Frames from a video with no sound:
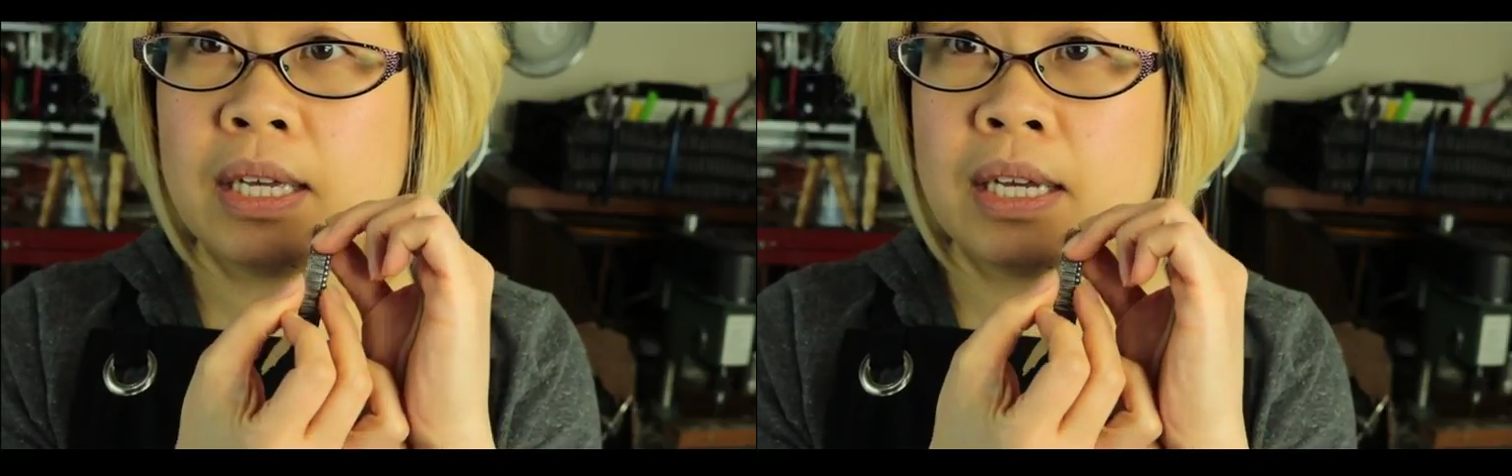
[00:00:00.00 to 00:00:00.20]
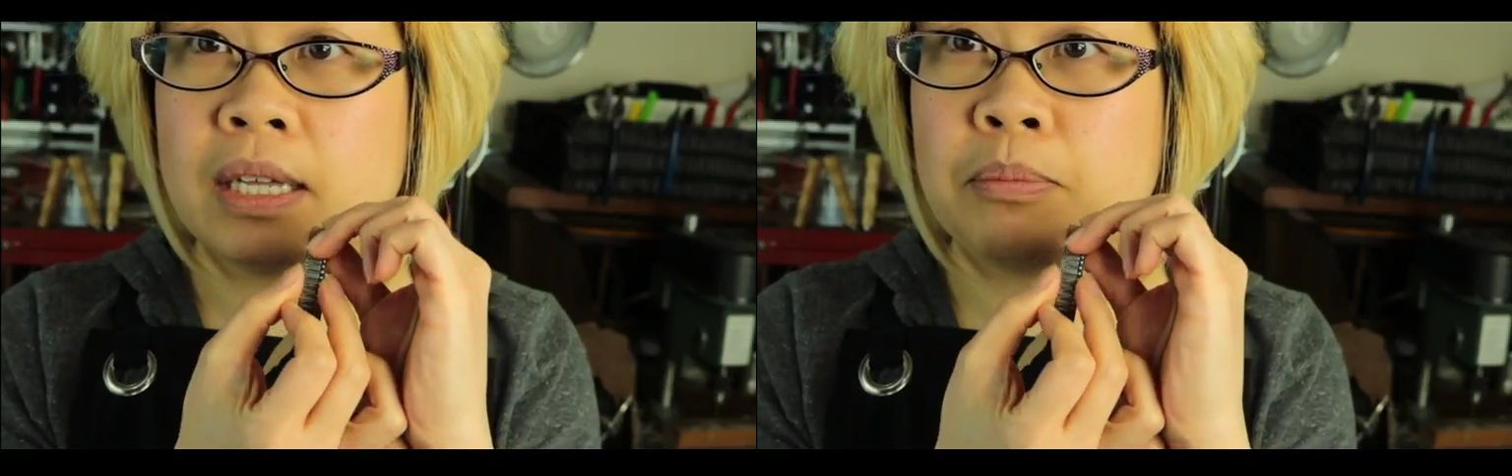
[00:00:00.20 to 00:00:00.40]

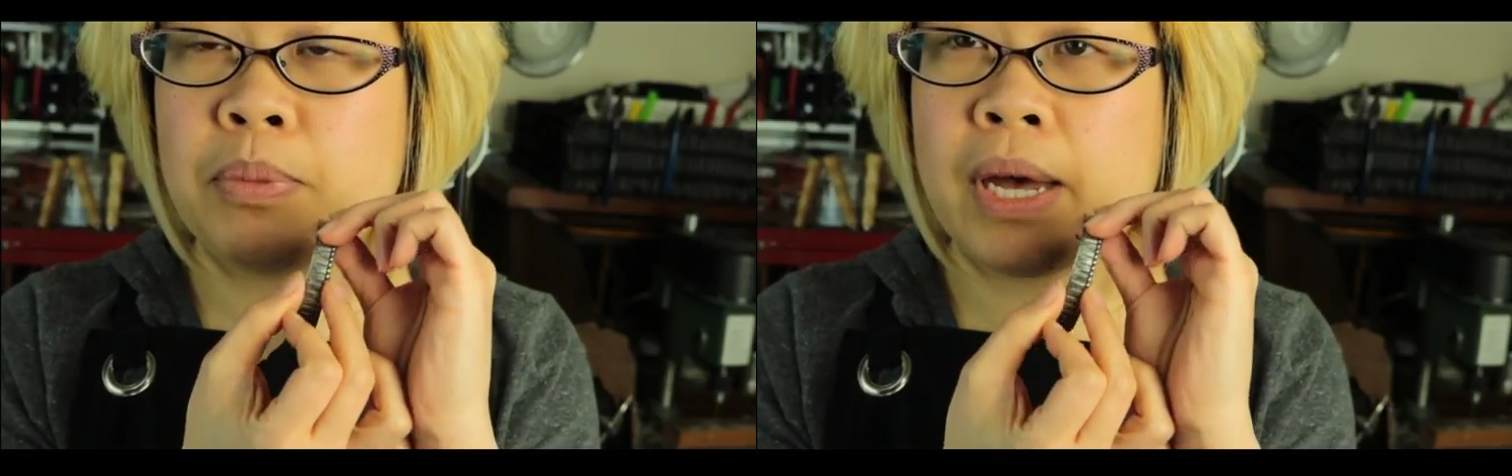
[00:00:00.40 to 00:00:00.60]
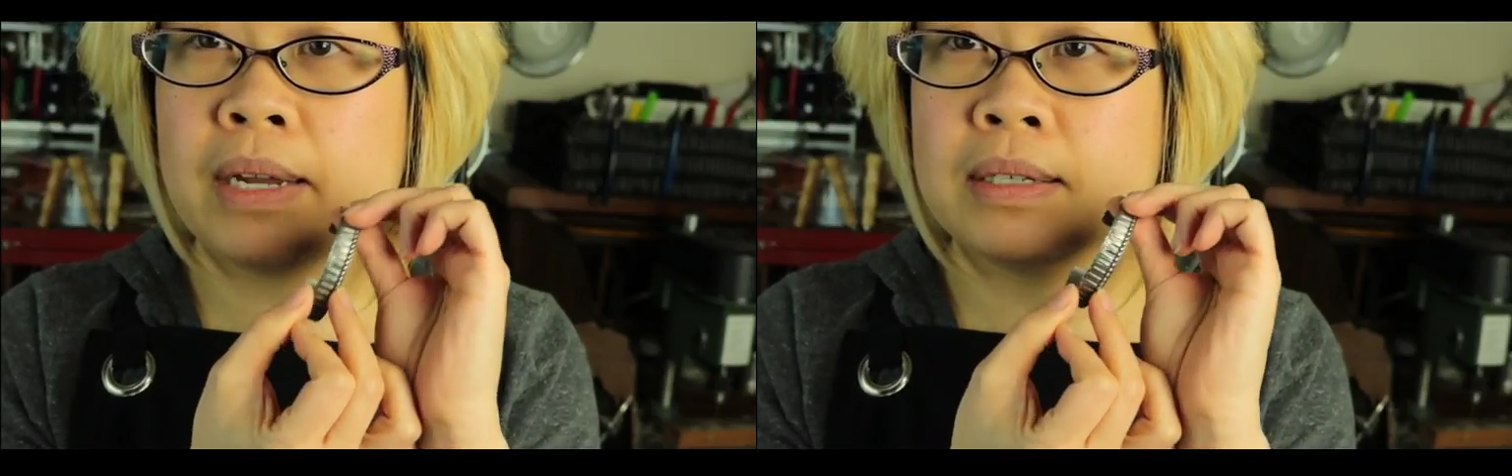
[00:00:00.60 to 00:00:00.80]
it
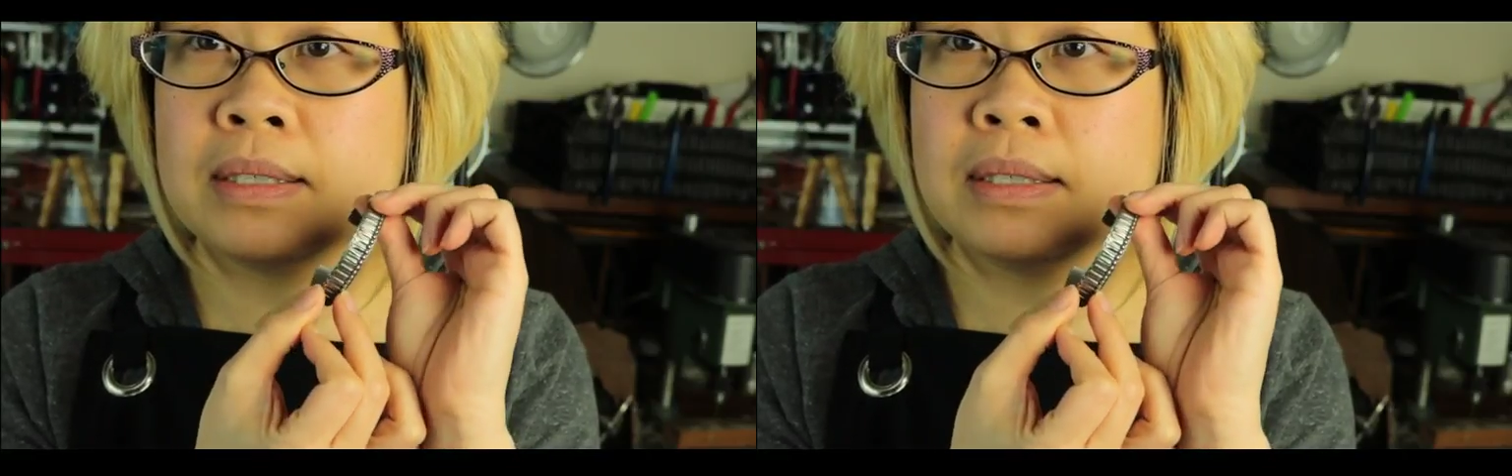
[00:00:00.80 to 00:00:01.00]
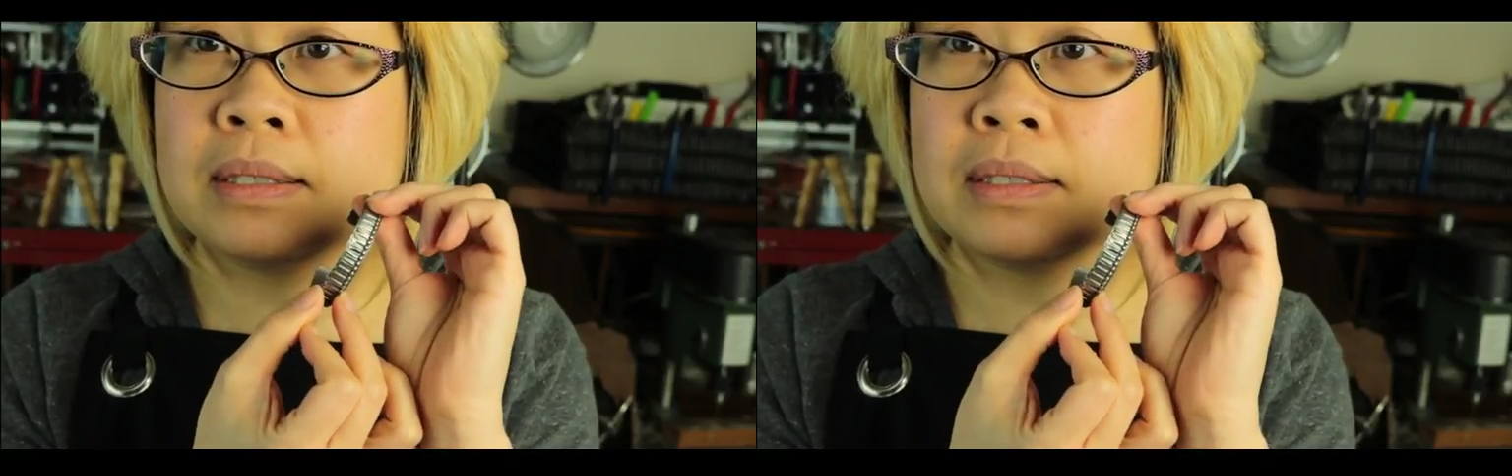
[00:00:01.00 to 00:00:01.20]

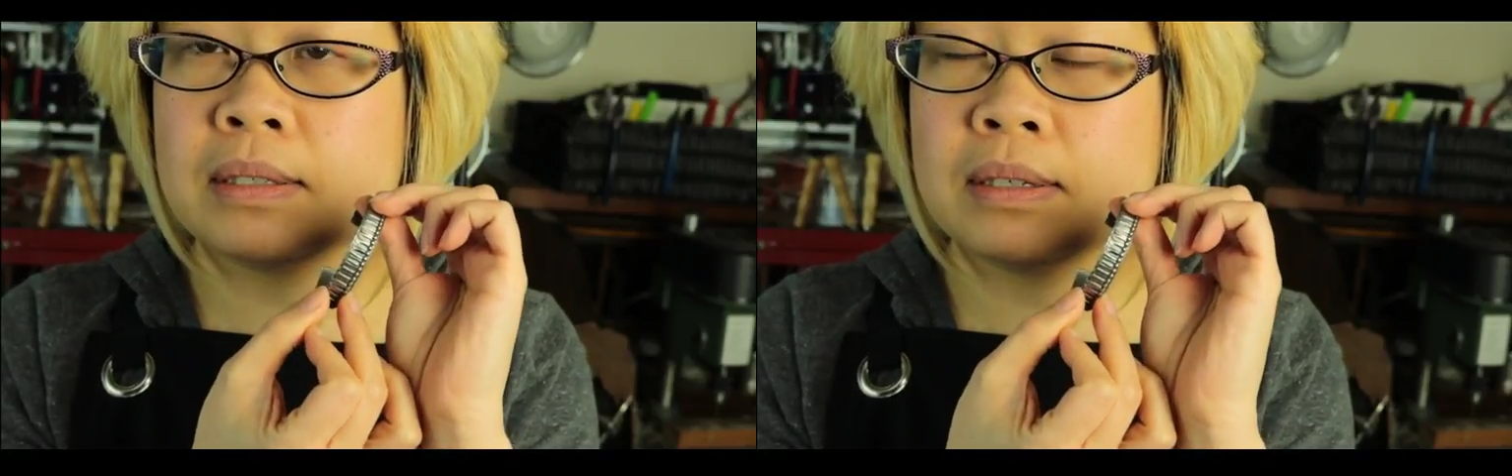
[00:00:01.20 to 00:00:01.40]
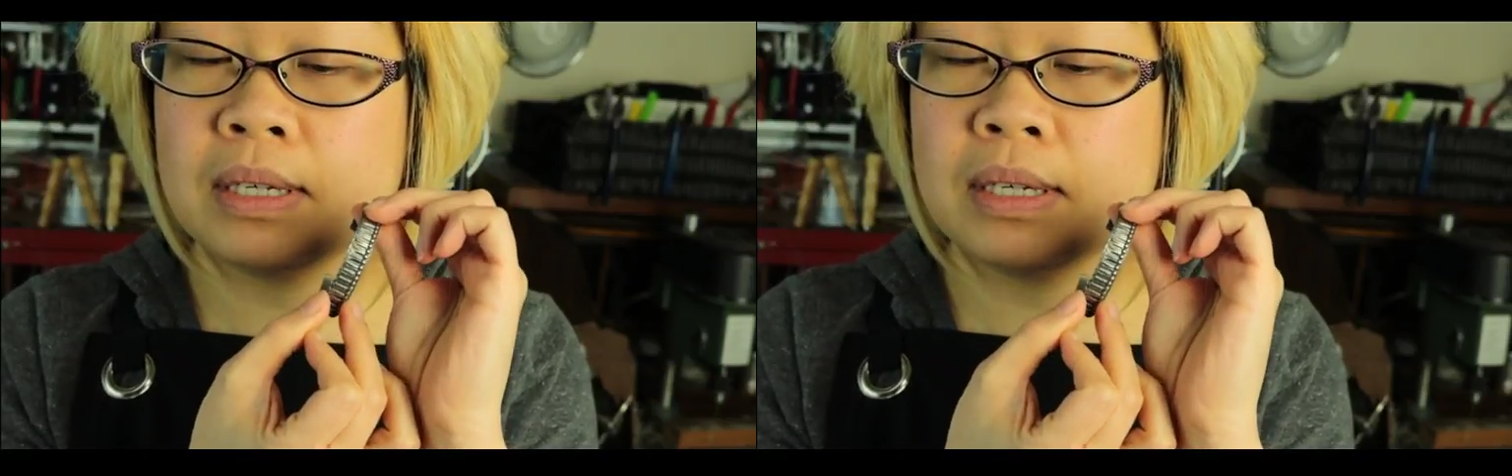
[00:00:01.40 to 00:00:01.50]
bends